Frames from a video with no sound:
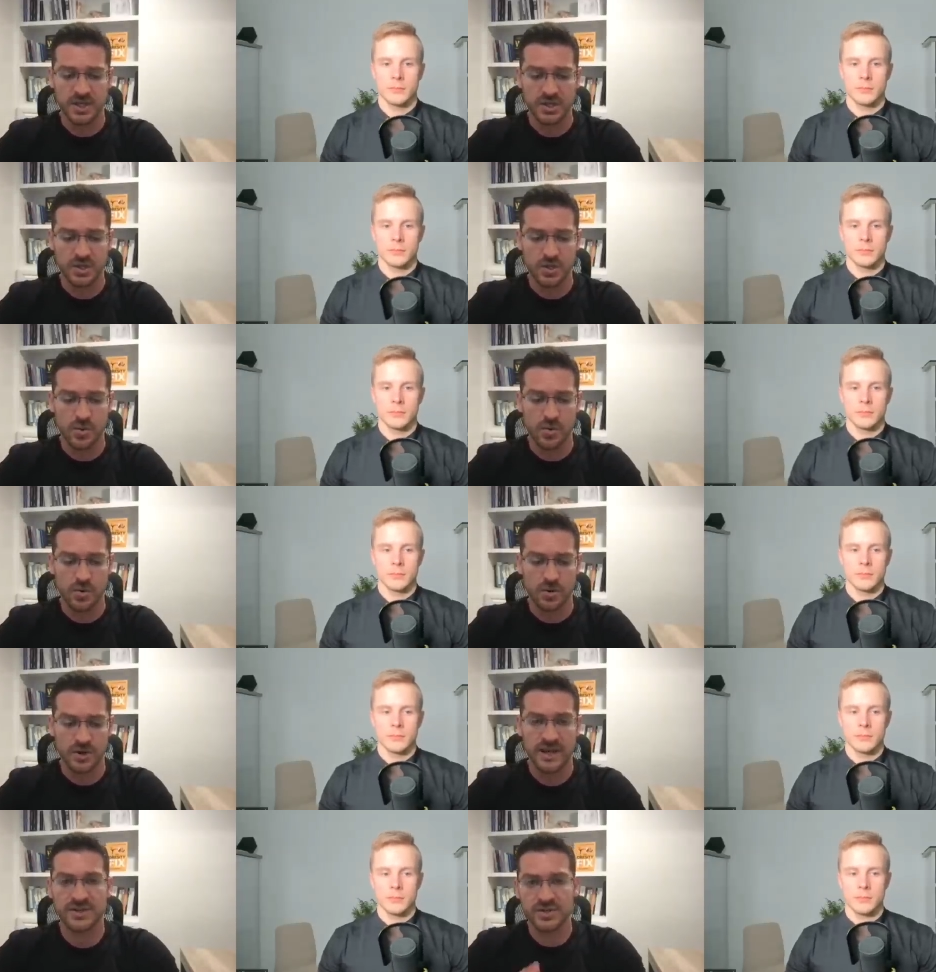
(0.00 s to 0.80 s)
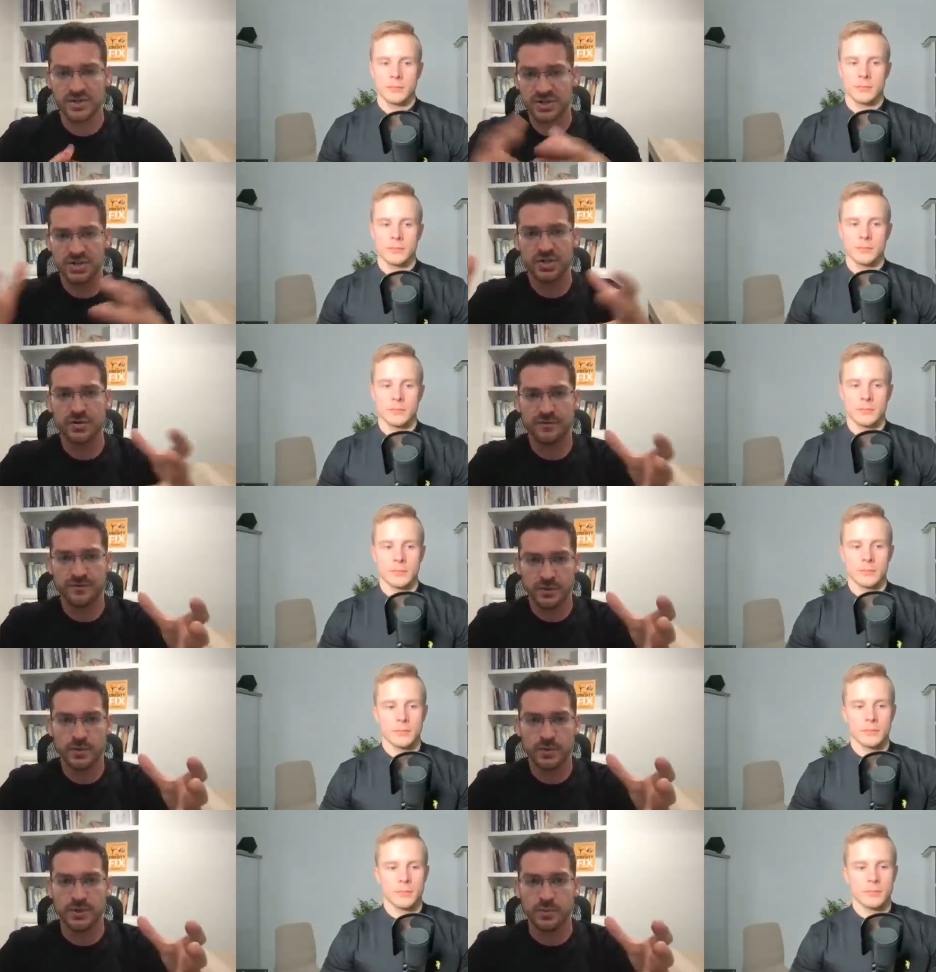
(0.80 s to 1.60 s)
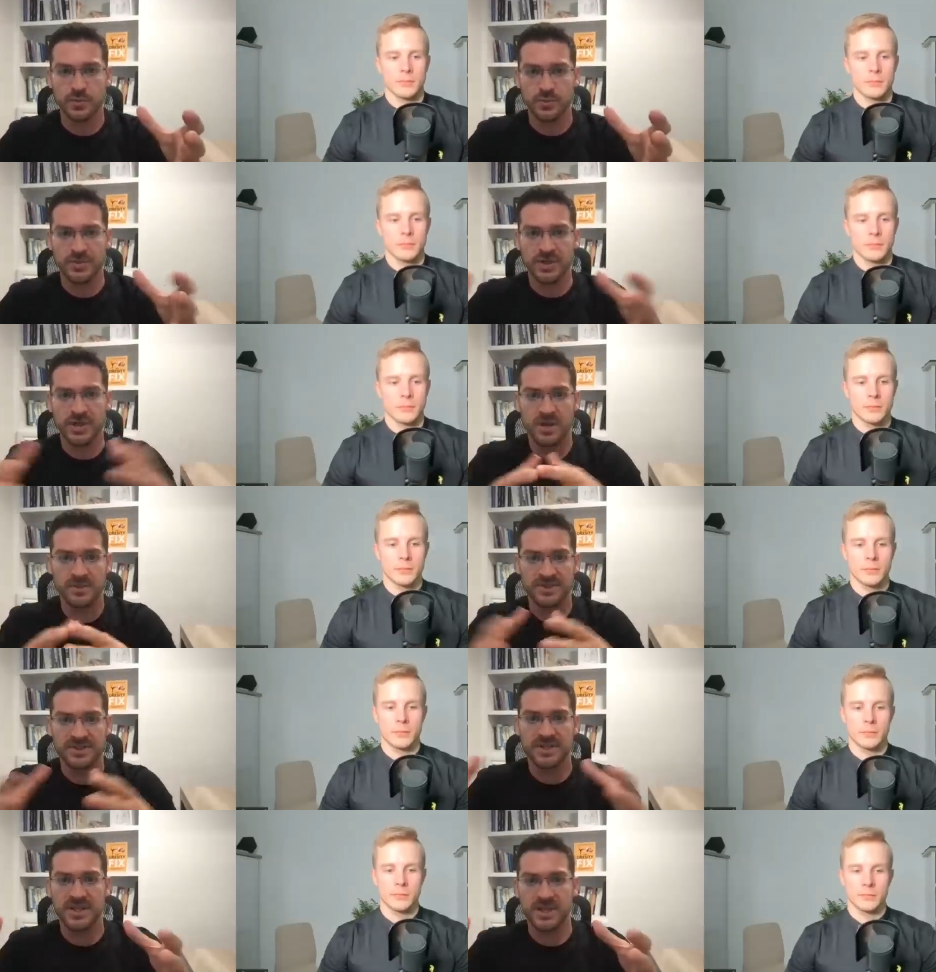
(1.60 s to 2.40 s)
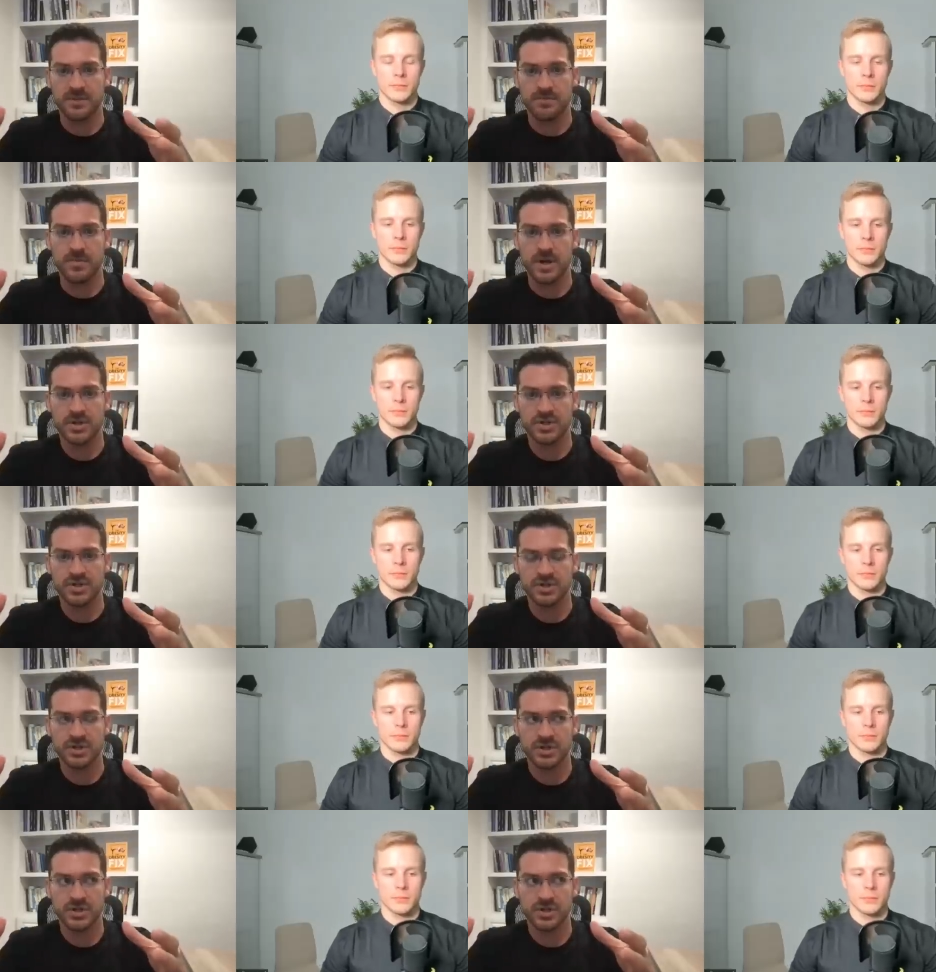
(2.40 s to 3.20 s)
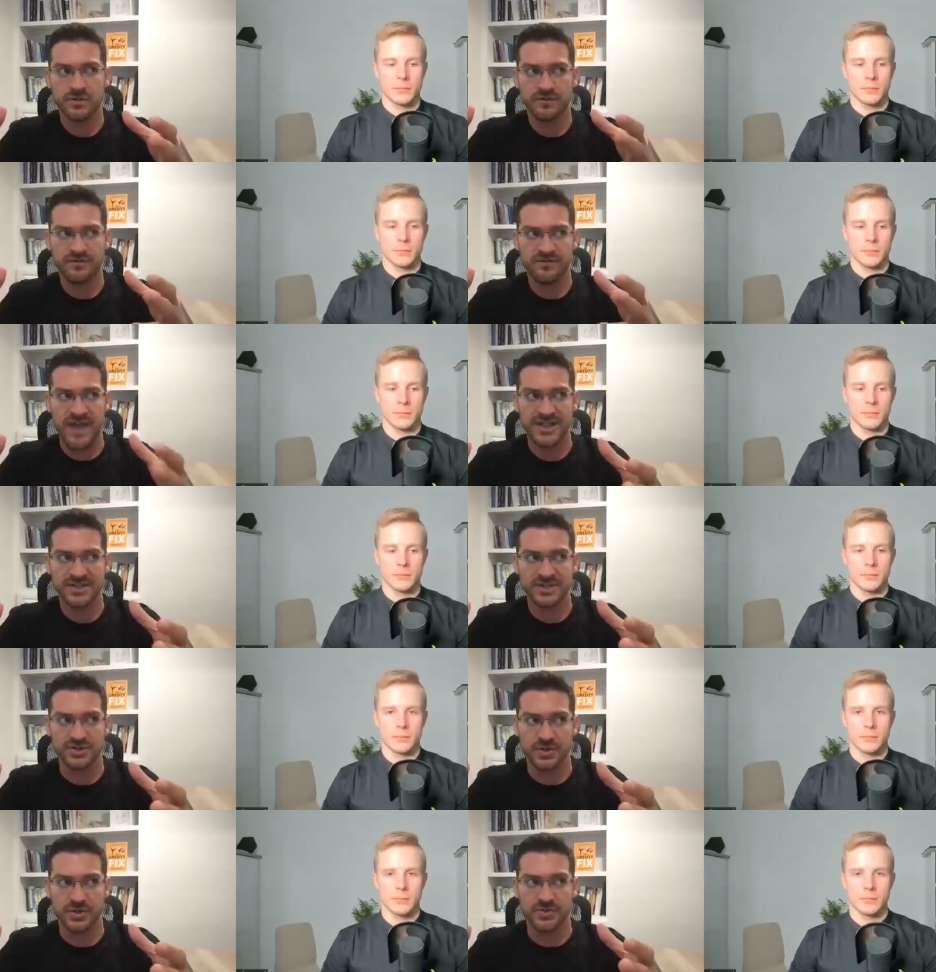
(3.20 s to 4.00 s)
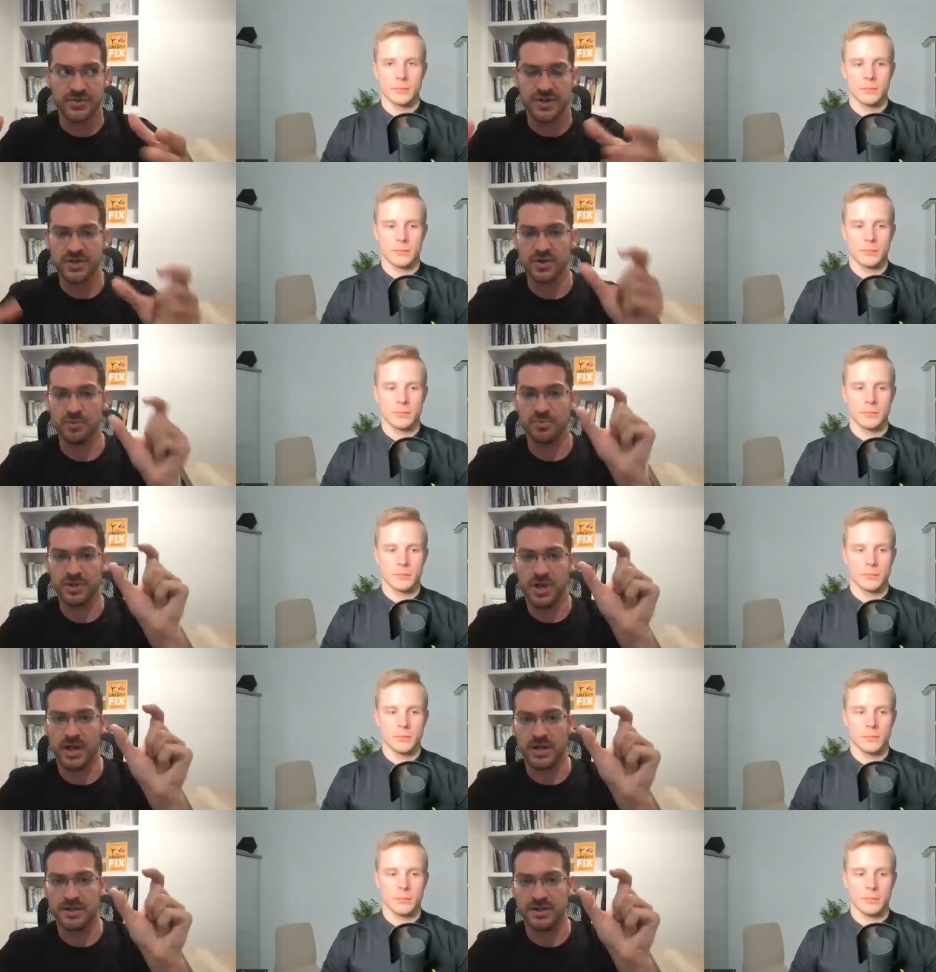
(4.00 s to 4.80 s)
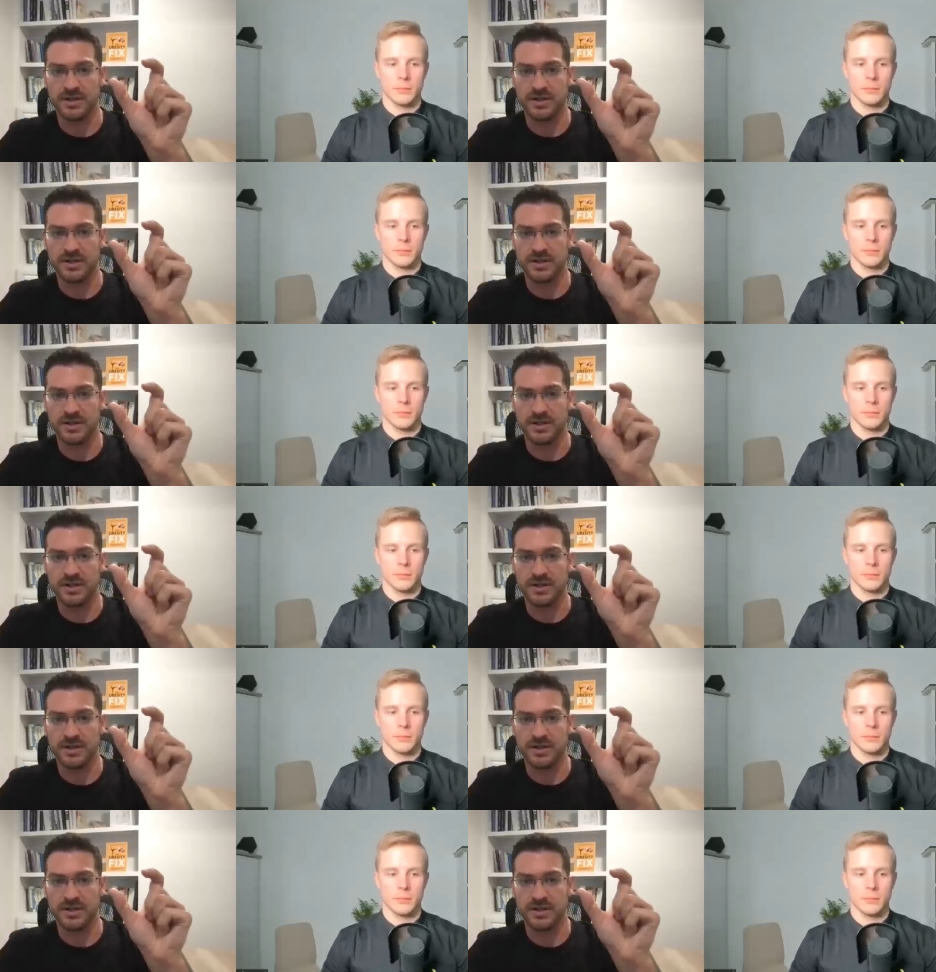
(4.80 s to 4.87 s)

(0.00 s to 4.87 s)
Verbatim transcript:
Speaker 1: your interstitial fluid will become acidic much faster than your blood,